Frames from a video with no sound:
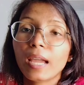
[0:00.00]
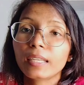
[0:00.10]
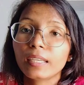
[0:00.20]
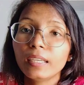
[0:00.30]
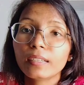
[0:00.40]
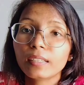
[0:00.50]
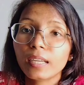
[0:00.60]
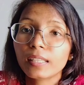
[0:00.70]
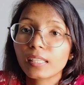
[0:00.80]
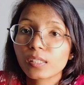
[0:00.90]
And here
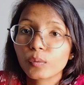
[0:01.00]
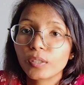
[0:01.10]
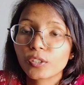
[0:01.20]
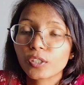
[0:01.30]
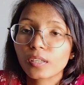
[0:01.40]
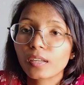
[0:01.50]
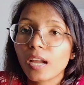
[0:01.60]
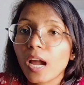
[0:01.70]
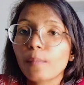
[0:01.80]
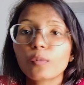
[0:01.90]
in this question,
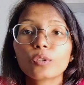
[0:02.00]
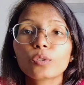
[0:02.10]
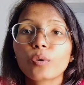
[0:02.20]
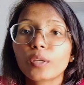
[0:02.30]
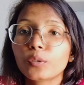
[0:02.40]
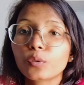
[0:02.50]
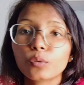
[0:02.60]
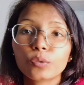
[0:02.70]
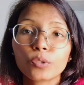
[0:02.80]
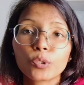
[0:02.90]
I'm not going
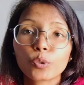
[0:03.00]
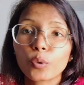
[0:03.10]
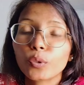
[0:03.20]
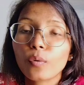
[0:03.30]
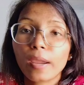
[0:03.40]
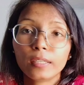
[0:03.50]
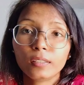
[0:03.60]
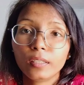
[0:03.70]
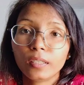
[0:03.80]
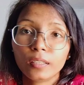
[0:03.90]
to show you
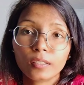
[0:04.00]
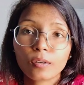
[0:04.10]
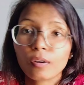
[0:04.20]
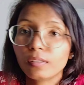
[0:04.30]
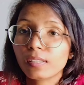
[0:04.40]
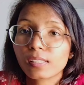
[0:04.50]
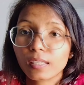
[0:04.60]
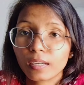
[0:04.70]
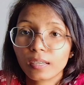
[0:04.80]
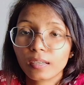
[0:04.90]
anything here on the
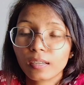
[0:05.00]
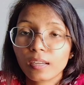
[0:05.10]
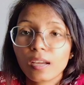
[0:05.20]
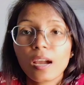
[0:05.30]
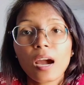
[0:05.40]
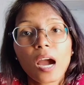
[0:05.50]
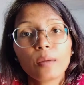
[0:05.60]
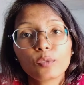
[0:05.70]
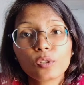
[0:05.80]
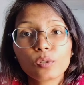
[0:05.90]
screen.
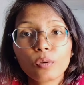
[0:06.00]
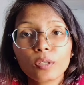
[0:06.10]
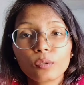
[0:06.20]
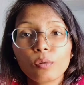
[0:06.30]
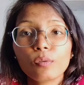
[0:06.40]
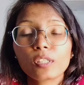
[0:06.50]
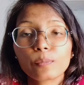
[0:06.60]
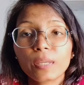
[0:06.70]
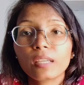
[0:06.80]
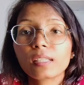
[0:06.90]
I'm just going to
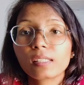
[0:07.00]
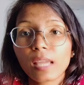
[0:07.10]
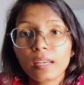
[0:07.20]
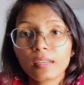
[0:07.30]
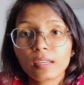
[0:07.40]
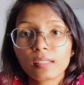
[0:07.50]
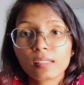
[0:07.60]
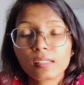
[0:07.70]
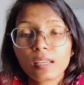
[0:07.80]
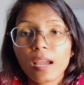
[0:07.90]
speak a
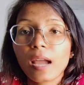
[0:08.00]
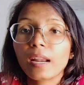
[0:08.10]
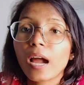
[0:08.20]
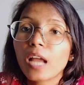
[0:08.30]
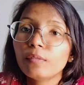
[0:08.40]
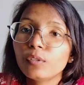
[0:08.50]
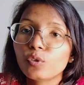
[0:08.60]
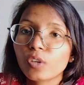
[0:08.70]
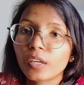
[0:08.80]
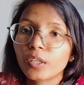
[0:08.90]
sentence and I will
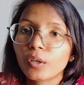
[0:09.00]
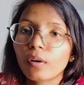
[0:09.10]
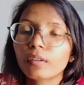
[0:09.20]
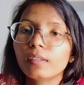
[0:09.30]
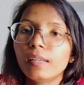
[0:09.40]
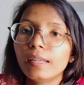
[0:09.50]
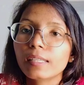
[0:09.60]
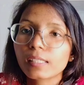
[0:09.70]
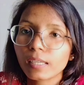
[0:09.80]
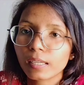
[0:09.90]
check your
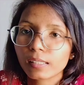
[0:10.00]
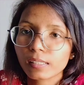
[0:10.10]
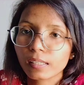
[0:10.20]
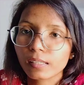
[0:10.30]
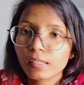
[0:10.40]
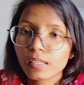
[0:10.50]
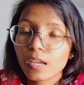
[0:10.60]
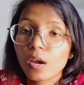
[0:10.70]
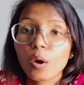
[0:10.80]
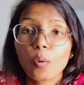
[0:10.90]
listening skills
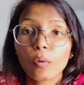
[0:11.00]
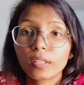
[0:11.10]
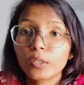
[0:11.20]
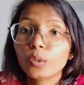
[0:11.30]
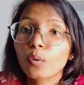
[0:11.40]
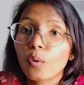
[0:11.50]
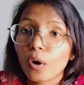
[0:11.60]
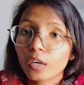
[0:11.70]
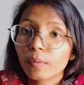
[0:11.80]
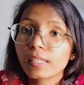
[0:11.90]
whether you
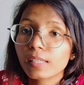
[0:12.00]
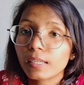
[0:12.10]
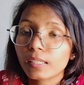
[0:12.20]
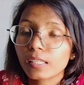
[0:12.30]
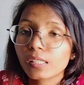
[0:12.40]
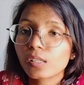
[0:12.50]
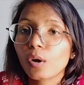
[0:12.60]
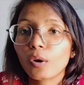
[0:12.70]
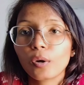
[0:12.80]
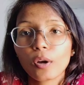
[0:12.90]
got my sentence
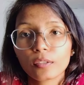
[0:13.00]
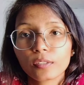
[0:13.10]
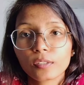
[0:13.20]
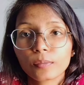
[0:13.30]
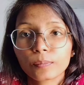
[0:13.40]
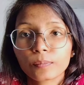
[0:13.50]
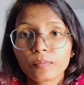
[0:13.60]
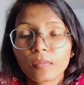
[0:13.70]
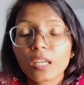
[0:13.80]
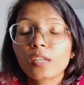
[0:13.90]
or not.
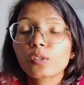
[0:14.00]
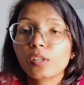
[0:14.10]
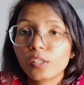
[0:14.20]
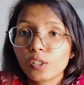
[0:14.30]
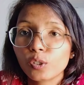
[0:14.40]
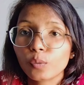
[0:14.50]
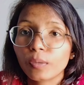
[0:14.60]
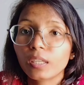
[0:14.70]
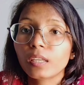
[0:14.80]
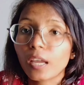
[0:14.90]
So listen to
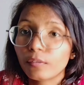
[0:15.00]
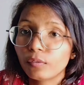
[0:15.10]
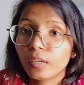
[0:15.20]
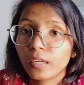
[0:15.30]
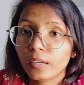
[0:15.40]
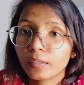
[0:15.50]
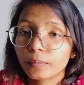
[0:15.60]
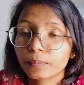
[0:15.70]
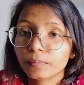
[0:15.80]
me carefully here.